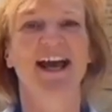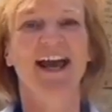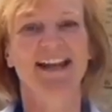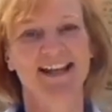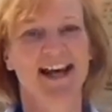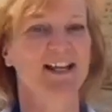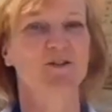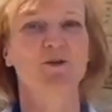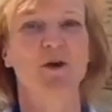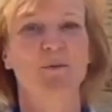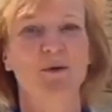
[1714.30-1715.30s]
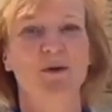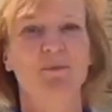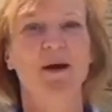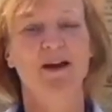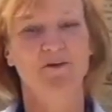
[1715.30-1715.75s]
and got in
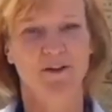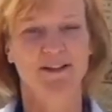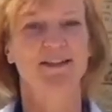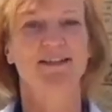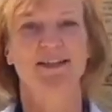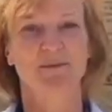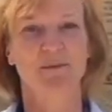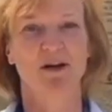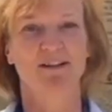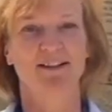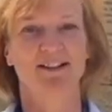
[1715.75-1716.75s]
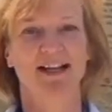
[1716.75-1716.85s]
trouble by a Franciscan monk.